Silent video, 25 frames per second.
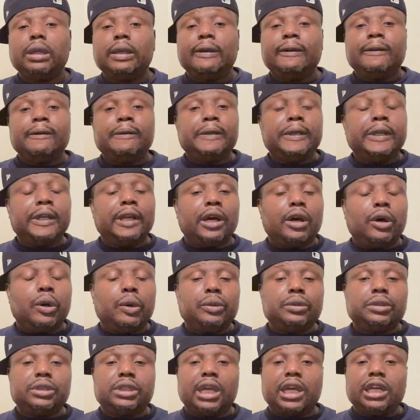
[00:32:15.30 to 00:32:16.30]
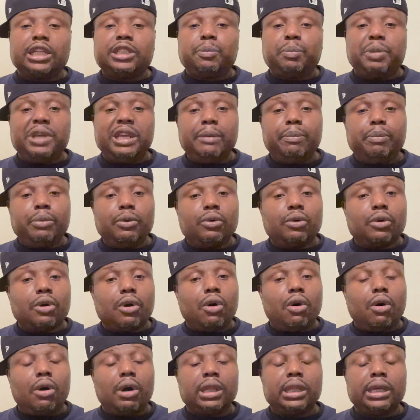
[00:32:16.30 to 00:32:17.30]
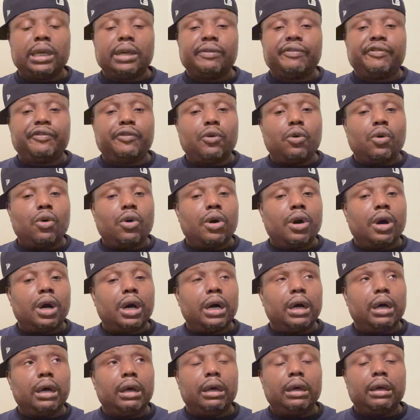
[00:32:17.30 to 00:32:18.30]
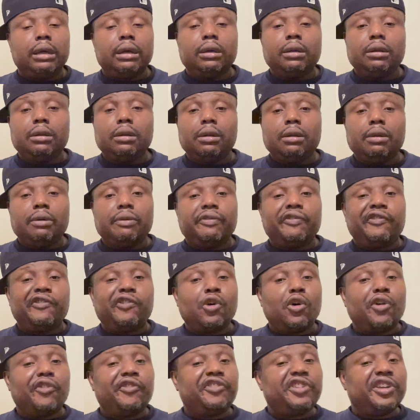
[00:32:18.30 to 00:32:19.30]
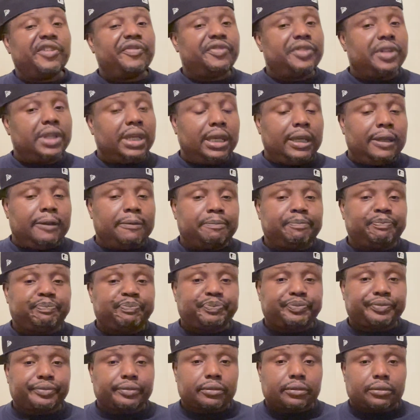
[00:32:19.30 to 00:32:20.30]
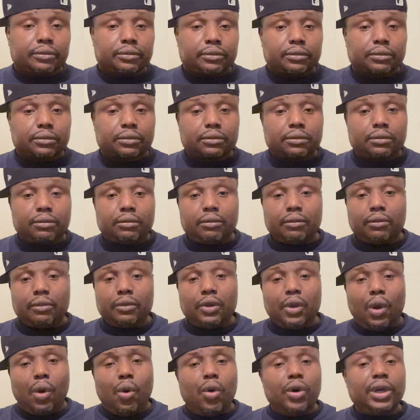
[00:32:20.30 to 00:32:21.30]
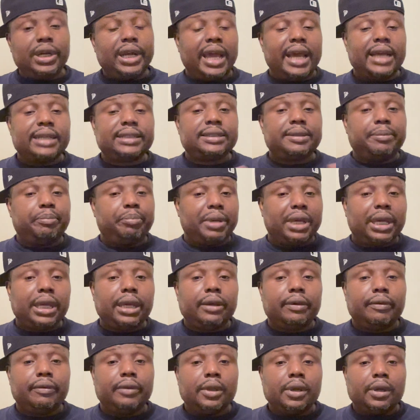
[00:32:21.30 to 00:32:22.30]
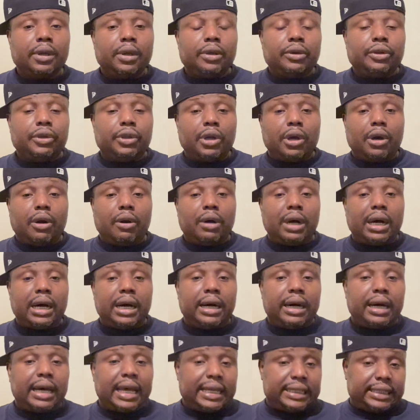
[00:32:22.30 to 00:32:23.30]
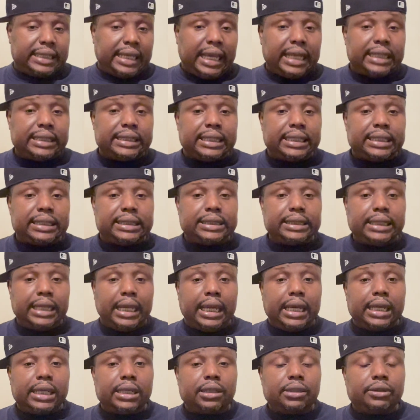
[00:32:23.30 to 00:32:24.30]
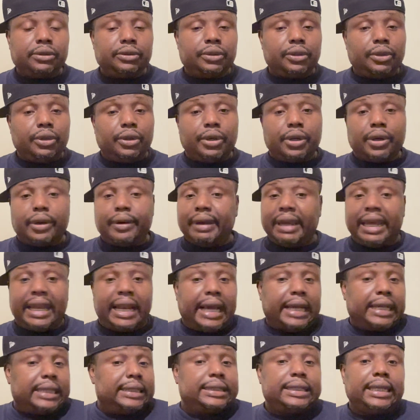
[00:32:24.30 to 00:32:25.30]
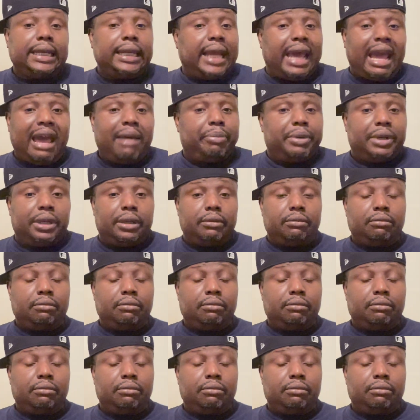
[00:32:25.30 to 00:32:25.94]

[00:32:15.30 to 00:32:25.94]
you know, there's people calling for 450 on the S&P, you know, at the end of this year, you know, and I could see it happening.